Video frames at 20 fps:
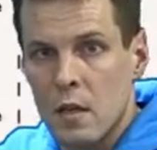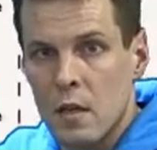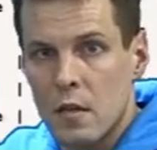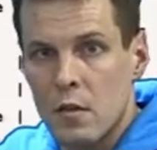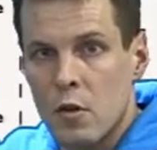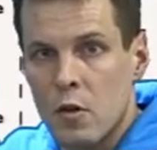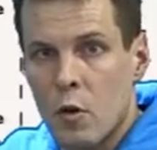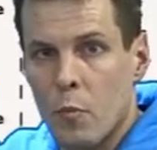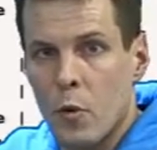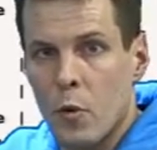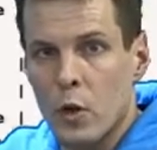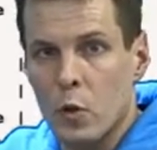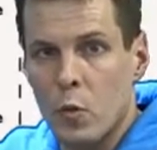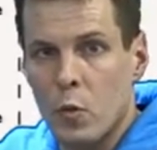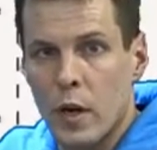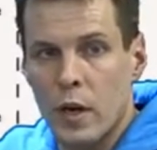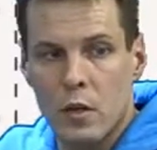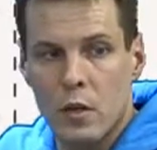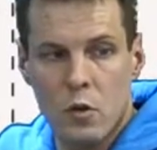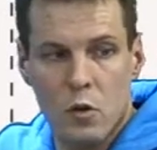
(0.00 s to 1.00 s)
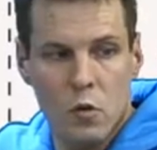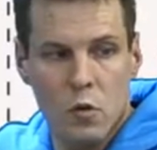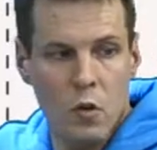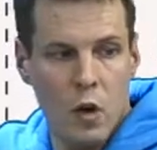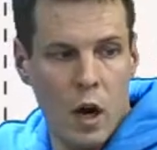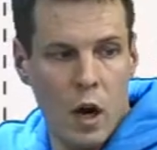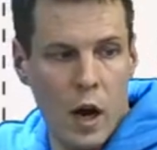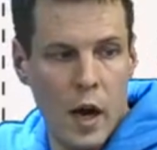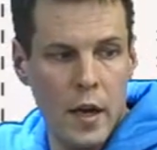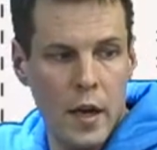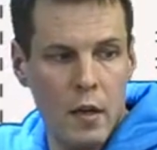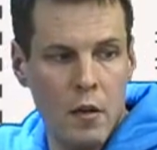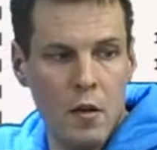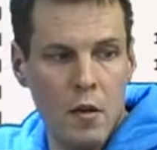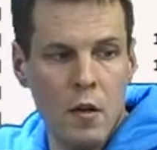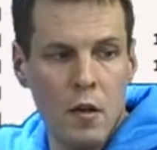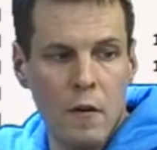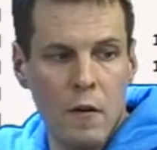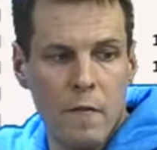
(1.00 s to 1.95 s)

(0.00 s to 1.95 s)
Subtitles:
0.22 higher